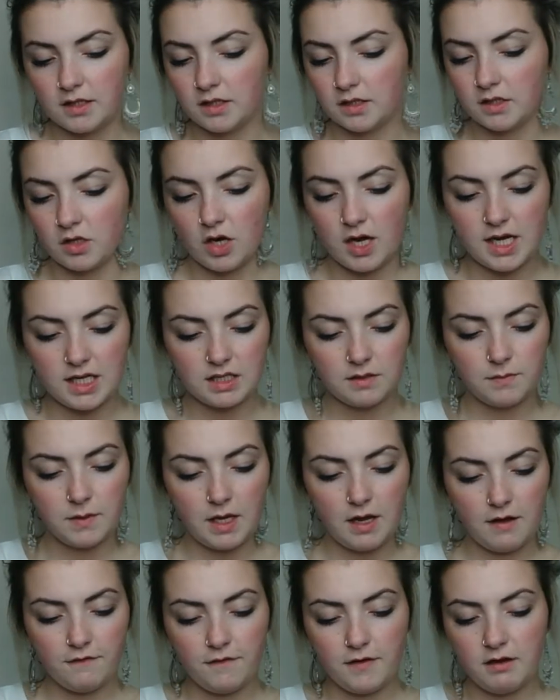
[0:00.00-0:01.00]
It's got
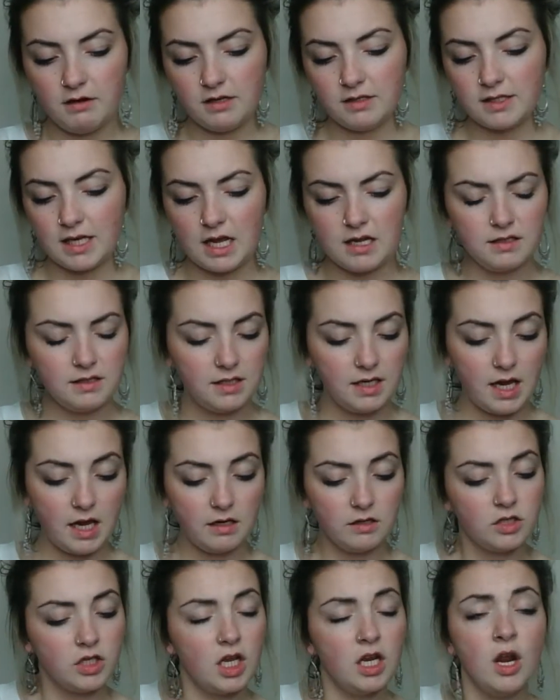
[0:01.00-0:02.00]
SPF in, it's
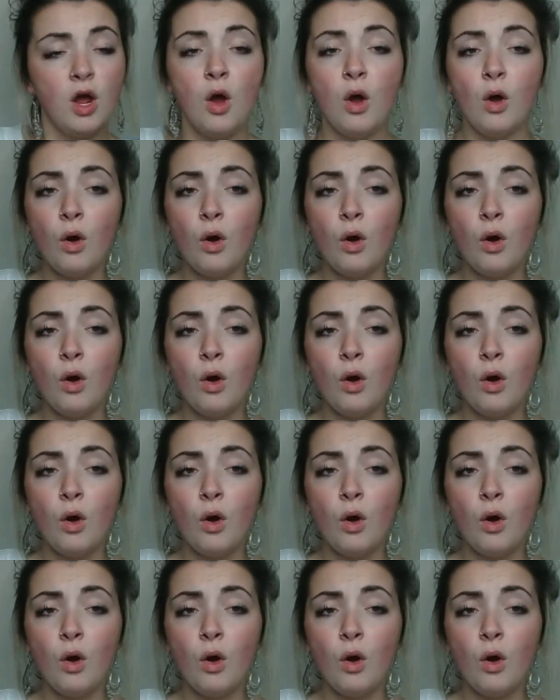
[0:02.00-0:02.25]
anti-aging.